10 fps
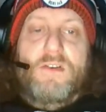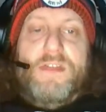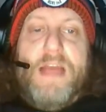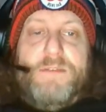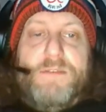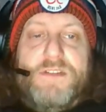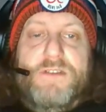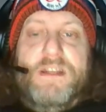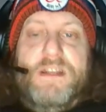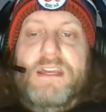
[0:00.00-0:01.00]
or the
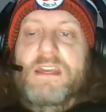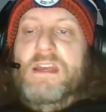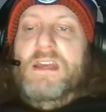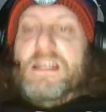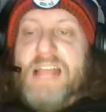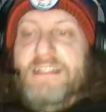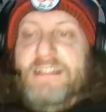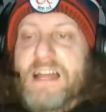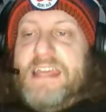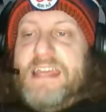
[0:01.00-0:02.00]
opportunity because I
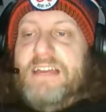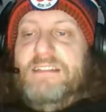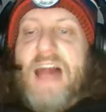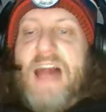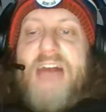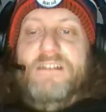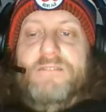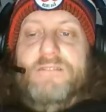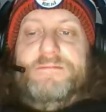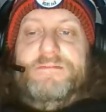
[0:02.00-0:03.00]
like a lot
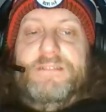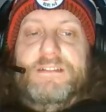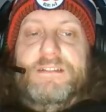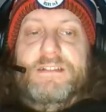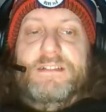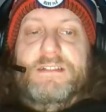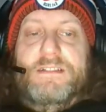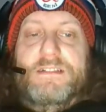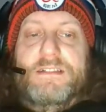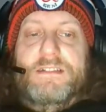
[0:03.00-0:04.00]
of
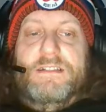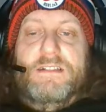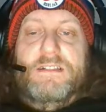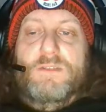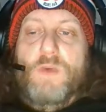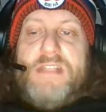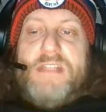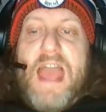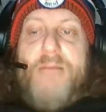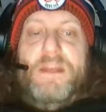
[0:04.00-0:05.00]
what's
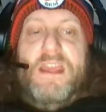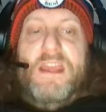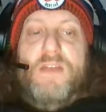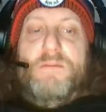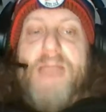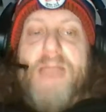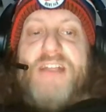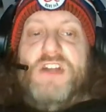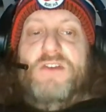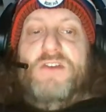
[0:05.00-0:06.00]
happening here. But
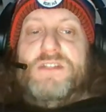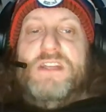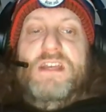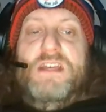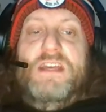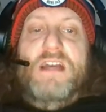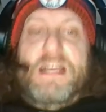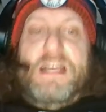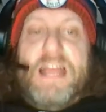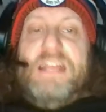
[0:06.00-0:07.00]
Mac Jones,
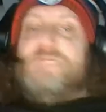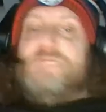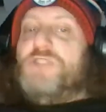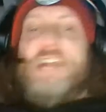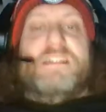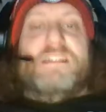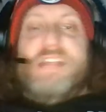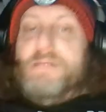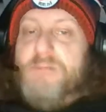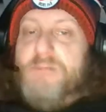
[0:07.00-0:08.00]
again, he's projecting the
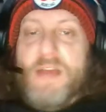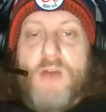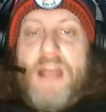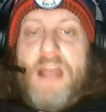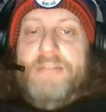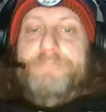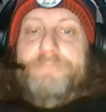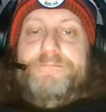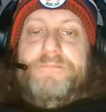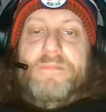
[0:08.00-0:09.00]
same as Mike White
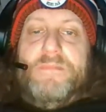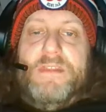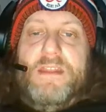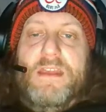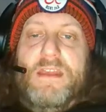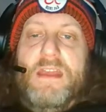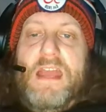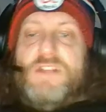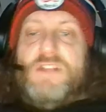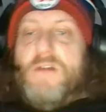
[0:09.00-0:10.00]

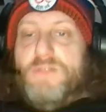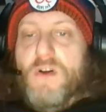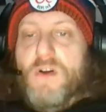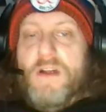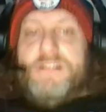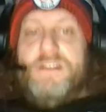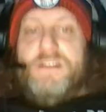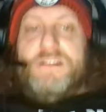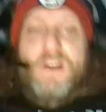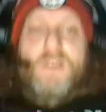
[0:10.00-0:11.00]
and Trevor
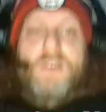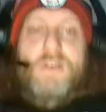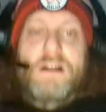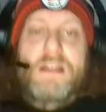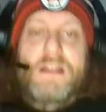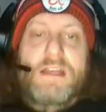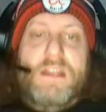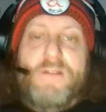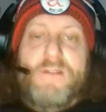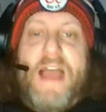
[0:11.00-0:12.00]
Lawrence. So,
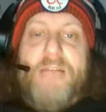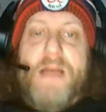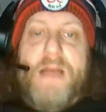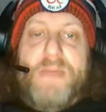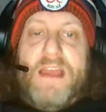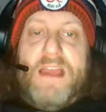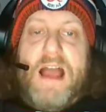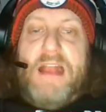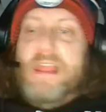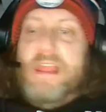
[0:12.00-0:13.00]
if I had my pick,
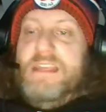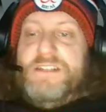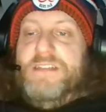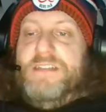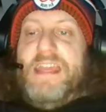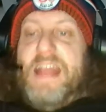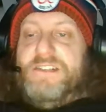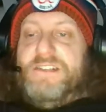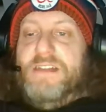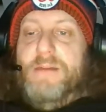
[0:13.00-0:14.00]
I'd easily
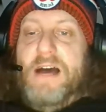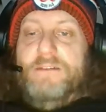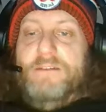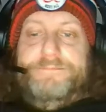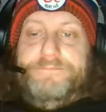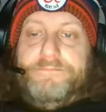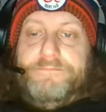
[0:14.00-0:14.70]
cancel him out.